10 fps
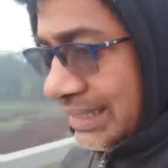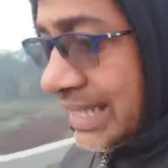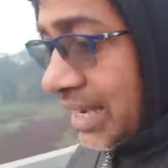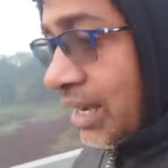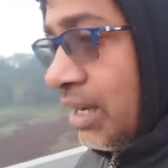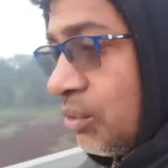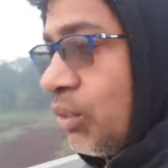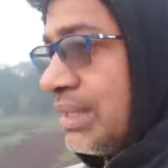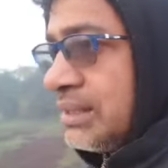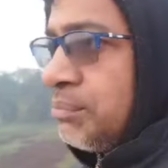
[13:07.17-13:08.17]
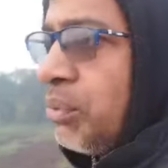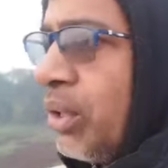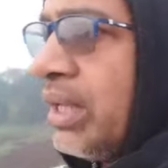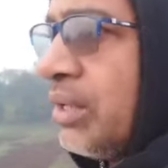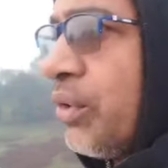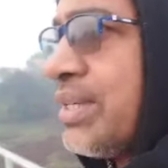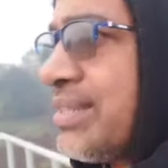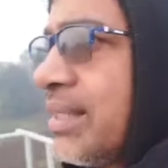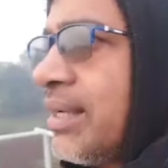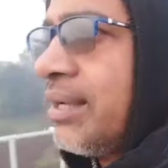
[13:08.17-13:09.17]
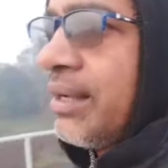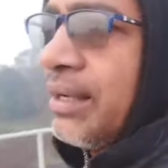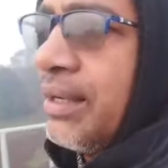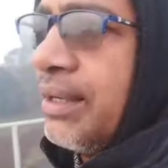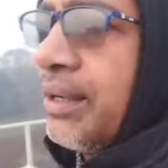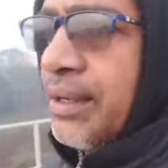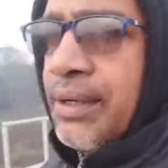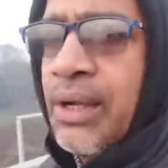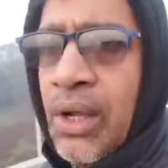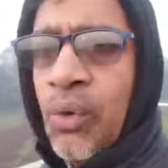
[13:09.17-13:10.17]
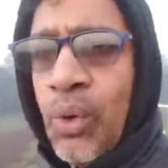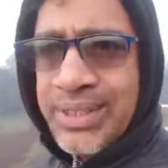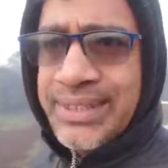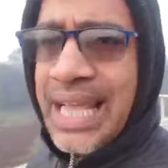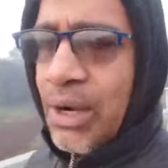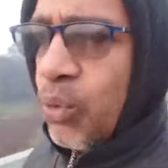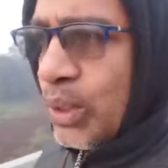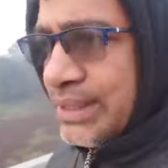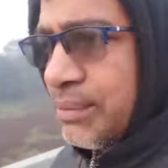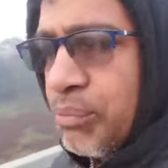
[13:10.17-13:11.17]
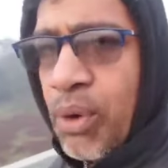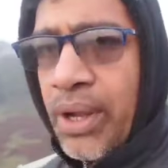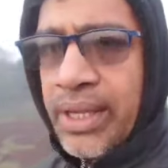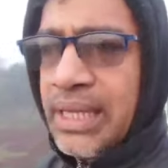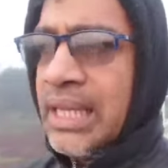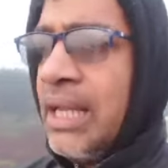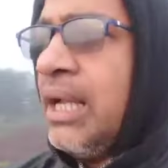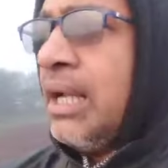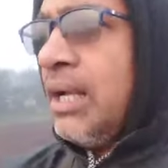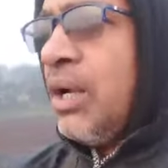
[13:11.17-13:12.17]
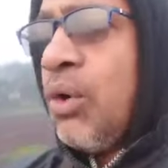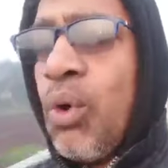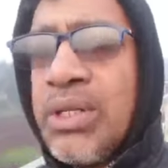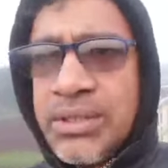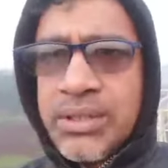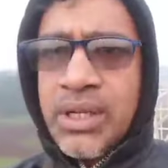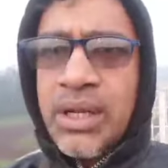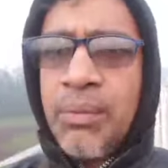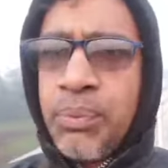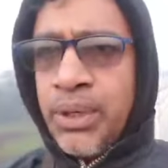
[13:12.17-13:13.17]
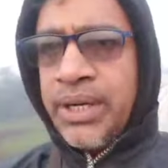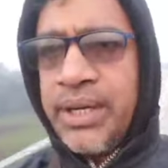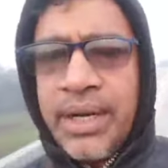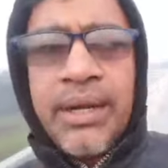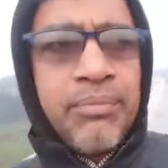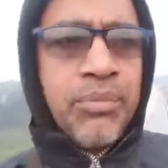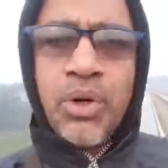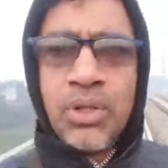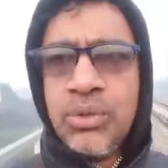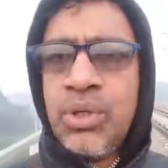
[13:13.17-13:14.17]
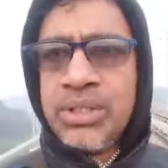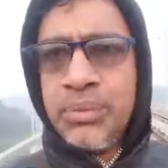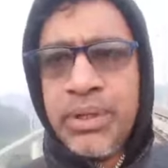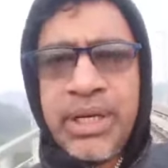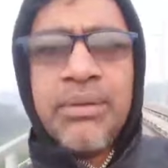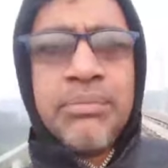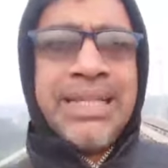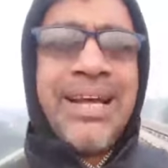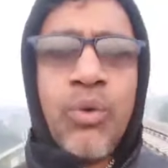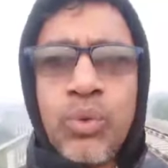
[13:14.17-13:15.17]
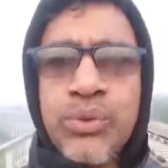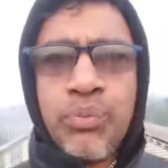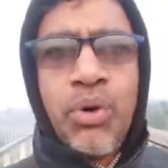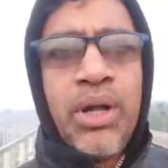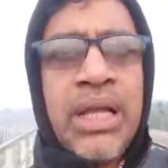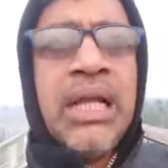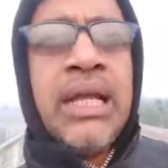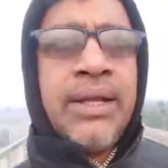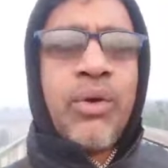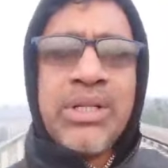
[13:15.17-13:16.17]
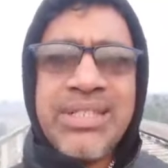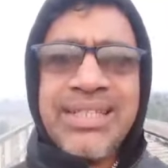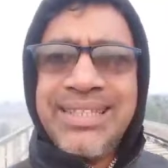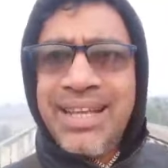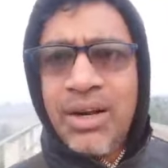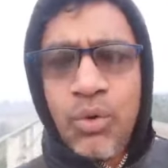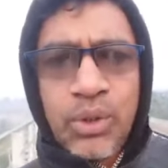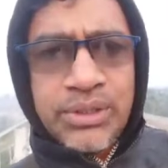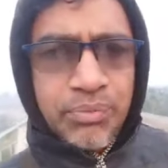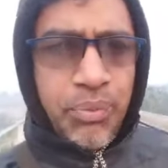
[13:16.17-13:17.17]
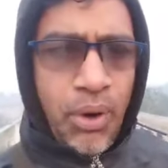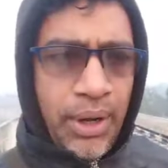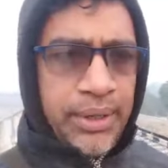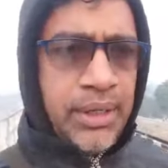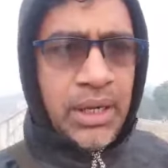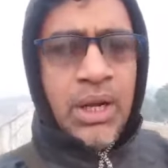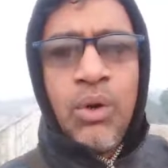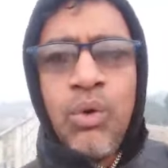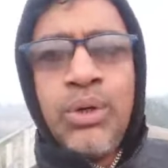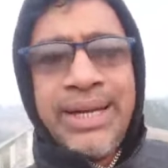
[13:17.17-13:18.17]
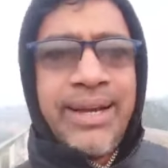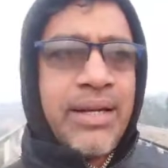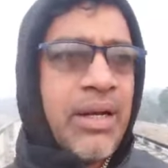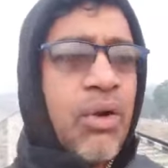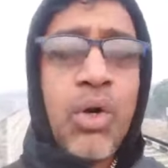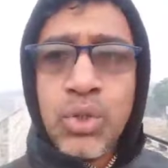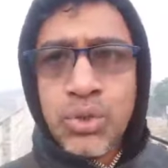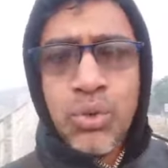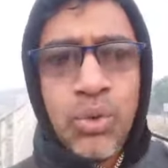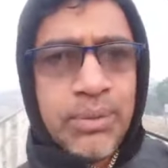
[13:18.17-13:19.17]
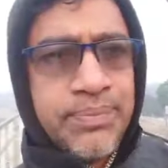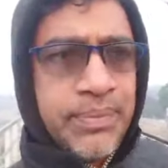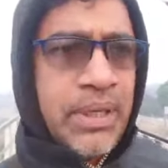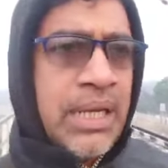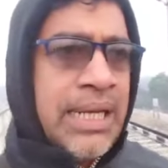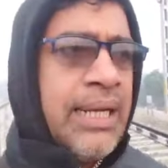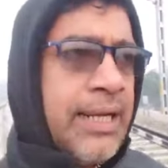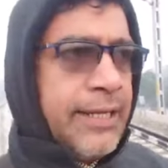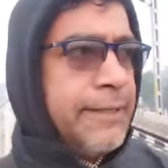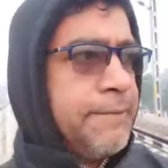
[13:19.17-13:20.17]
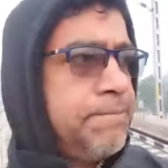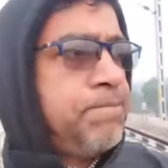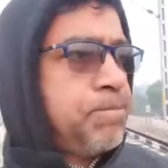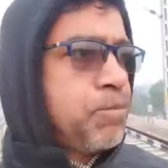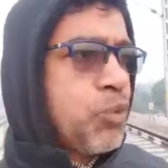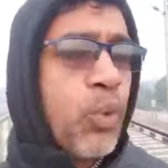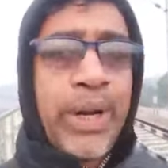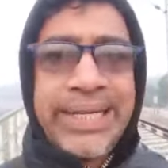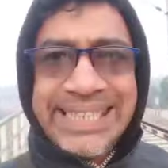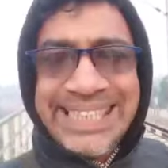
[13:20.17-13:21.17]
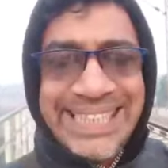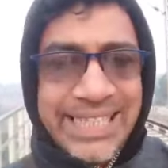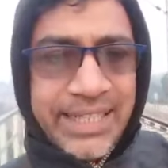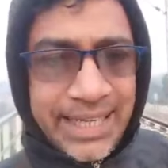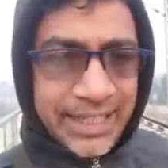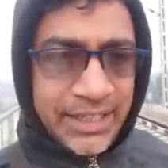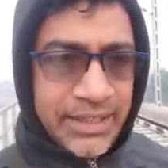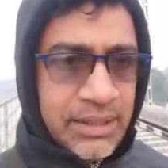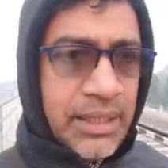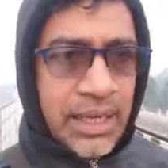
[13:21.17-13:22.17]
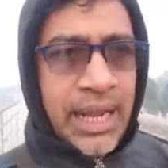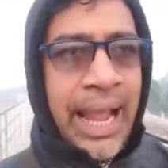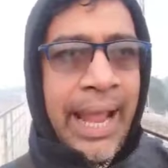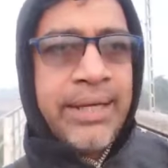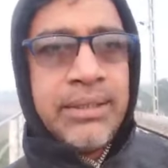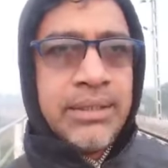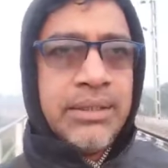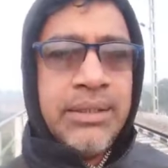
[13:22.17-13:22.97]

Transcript: there was a boy. You can say once there was a boy. Once upon a time, not once upon a time, there was a boy. You can say there was a boy who didn't go to school, couldn't read nothing, and